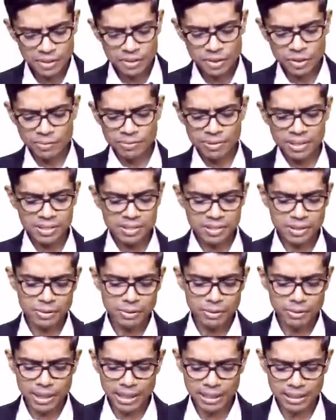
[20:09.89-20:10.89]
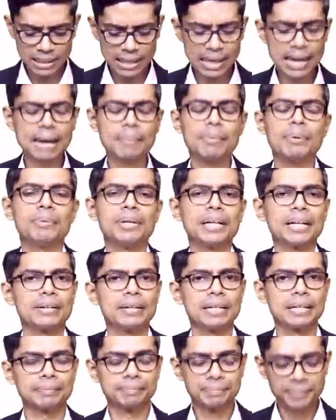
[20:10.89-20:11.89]
So first you look at the above
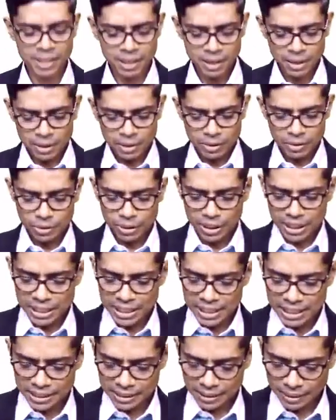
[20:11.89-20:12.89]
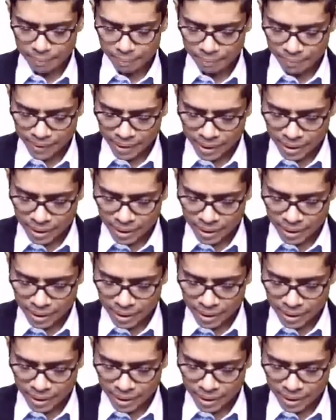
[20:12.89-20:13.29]
recording. So here